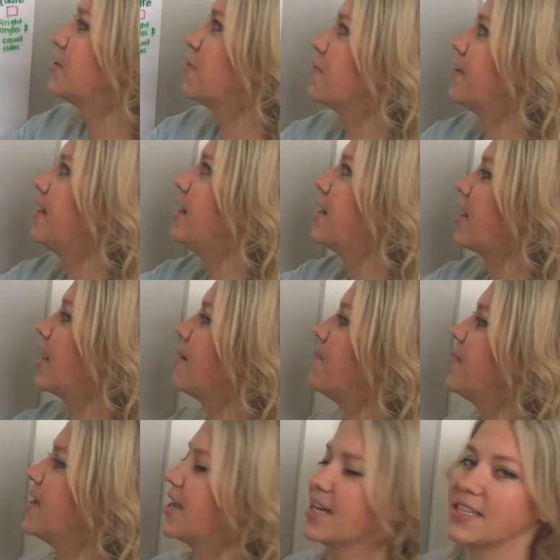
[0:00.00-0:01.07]
over here can
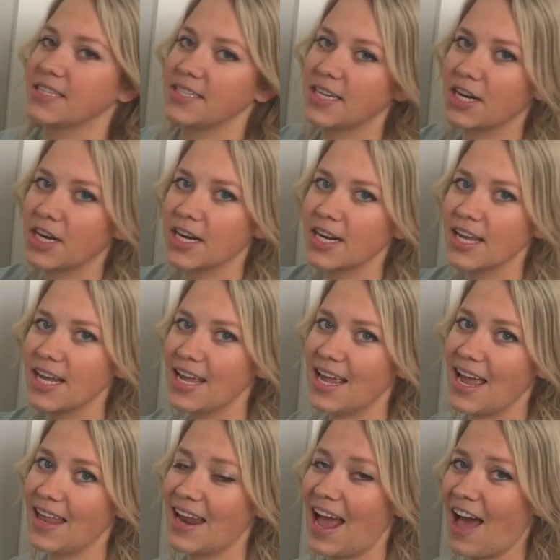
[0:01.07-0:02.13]
be considered
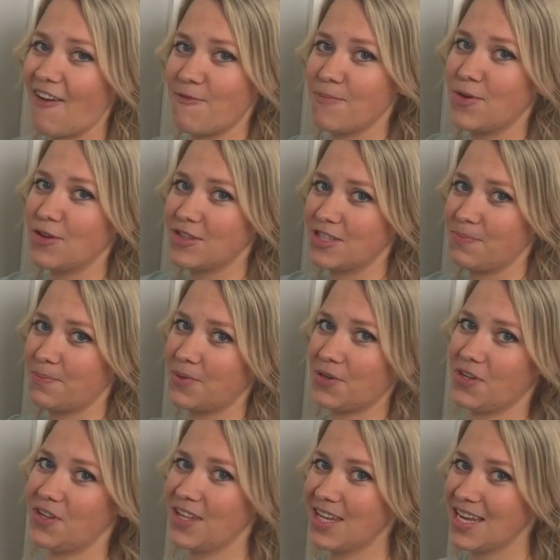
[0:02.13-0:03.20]
and have
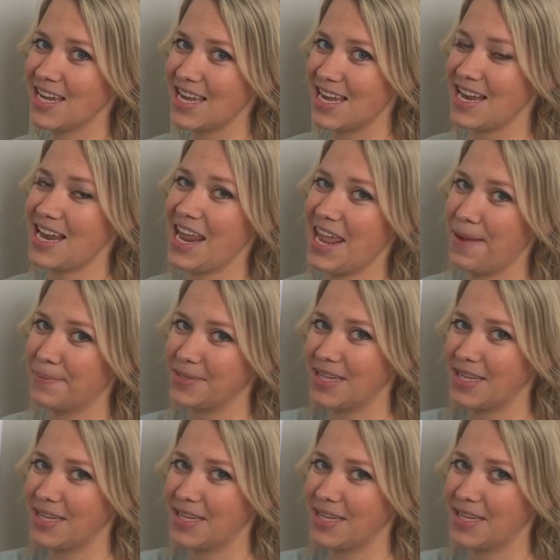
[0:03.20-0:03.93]
multiple names.